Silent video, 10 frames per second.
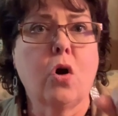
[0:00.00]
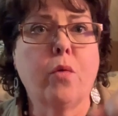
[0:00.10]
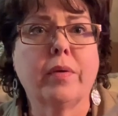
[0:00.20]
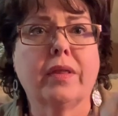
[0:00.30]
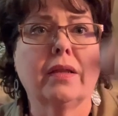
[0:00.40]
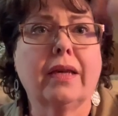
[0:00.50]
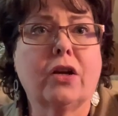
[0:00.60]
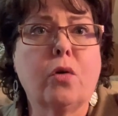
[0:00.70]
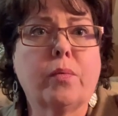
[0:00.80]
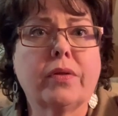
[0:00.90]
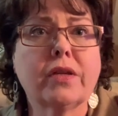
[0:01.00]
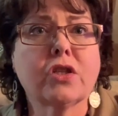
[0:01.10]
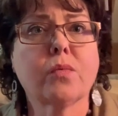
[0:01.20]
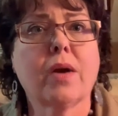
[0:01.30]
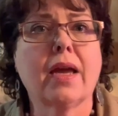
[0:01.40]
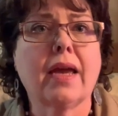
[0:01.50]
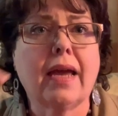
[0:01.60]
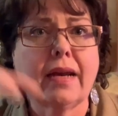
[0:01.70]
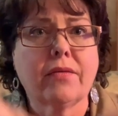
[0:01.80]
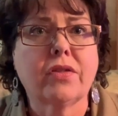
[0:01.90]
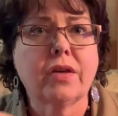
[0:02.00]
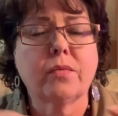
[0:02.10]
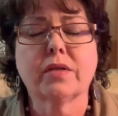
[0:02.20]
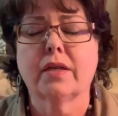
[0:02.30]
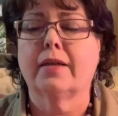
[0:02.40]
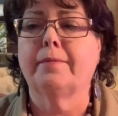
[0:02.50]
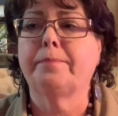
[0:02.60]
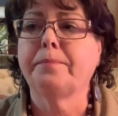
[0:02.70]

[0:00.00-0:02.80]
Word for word: opened, the lid opened this way and everything was in it.